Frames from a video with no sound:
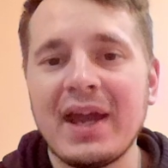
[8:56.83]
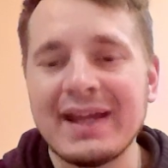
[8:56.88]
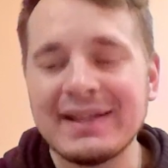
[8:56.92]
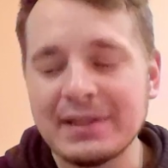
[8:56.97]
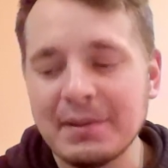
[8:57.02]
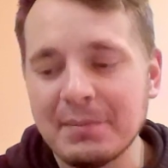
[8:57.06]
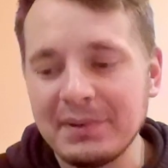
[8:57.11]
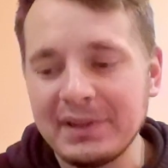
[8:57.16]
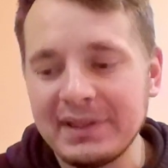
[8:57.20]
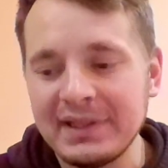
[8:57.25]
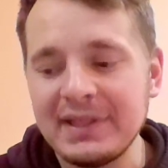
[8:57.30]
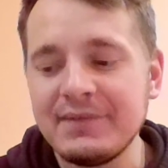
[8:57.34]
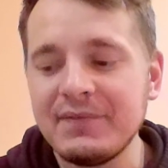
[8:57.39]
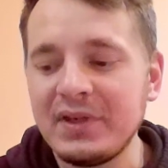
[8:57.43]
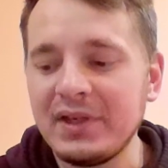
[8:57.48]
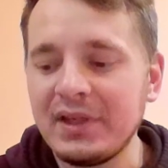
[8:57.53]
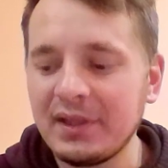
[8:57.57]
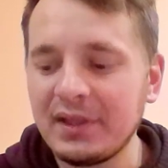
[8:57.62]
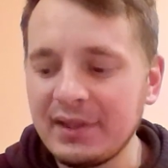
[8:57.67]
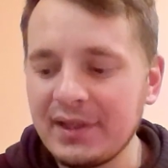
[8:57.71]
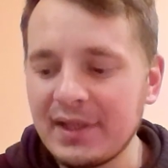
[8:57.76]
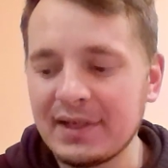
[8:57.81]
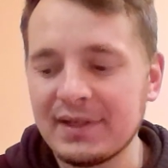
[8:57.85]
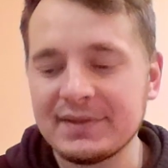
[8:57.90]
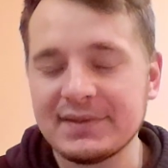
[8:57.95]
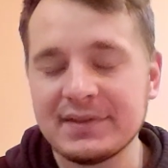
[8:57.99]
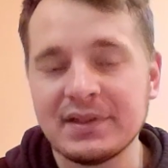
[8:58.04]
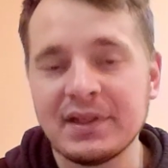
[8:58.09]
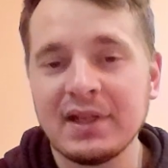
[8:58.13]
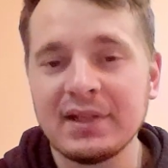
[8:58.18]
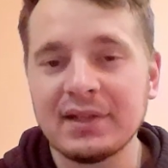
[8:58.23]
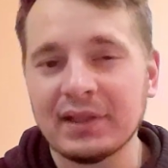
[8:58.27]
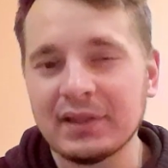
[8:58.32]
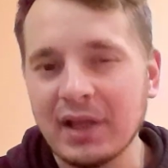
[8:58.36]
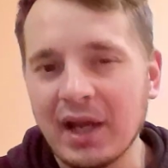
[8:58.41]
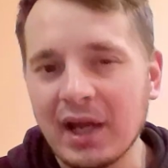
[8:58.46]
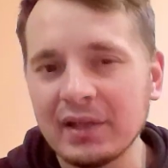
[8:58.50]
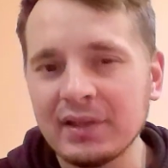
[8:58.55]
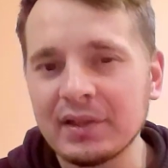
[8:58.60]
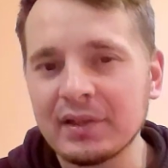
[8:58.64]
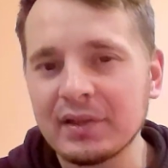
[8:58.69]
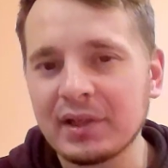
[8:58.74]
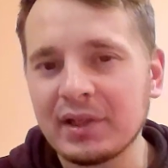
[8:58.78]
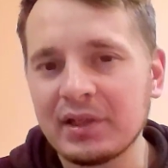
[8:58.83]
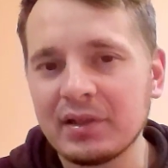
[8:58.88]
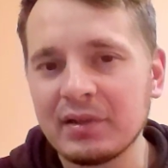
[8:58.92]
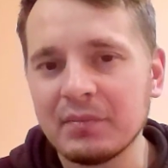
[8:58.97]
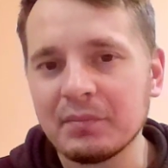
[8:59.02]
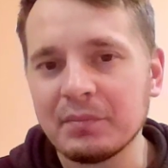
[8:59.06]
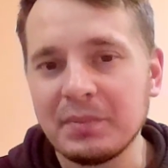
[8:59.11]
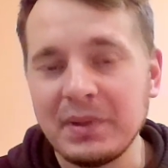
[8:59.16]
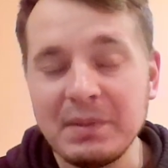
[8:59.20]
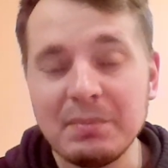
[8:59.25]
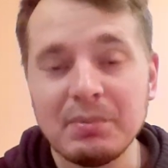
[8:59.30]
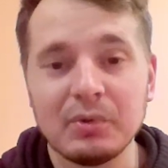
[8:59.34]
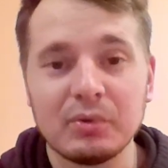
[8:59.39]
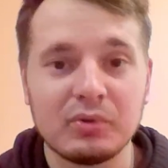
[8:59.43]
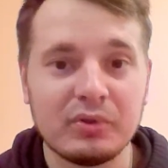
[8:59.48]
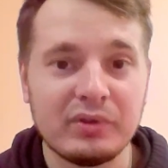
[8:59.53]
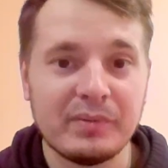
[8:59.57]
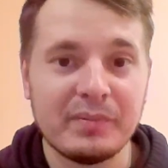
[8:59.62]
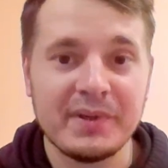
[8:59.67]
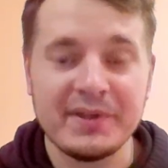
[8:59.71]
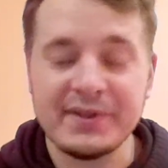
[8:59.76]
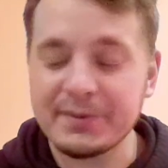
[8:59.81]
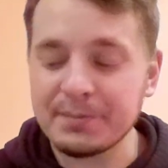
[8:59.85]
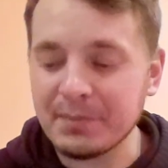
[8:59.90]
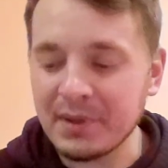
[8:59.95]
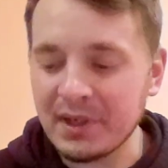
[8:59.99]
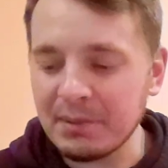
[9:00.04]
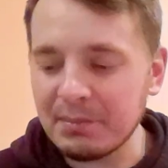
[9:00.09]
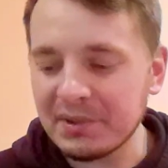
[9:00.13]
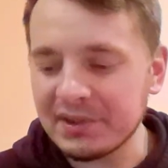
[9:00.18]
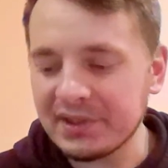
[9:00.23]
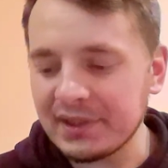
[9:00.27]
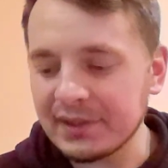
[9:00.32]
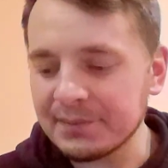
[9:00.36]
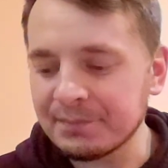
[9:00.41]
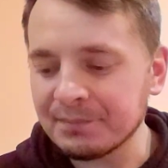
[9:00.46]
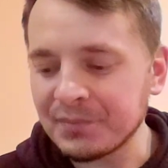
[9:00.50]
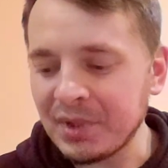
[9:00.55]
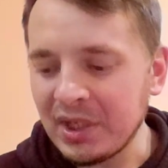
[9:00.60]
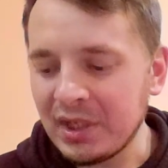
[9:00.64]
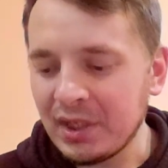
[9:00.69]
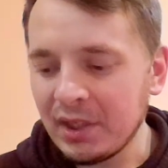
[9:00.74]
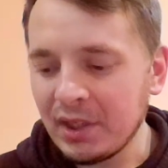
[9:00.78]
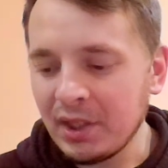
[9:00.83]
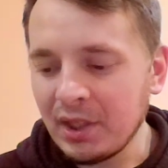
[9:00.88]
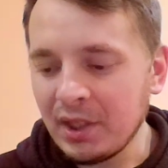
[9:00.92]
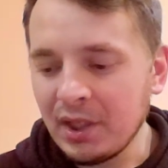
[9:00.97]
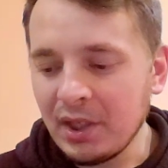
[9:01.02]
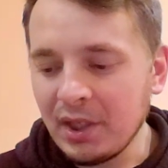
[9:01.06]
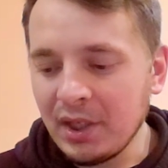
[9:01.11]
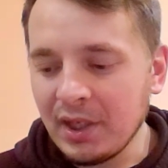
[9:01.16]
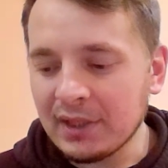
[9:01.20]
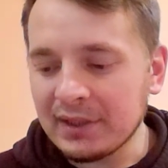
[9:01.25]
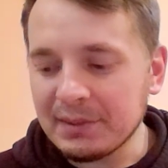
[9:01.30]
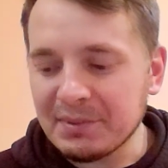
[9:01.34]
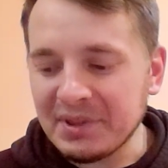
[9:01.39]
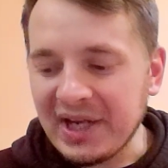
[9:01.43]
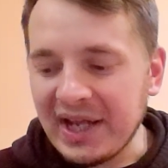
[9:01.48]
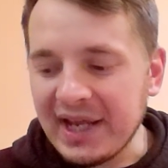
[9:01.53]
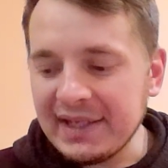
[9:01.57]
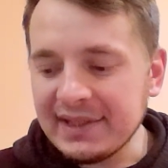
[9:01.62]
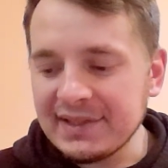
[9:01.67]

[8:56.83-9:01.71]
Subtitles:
and I'm leaving a legacy that other people could be inspired by that. And number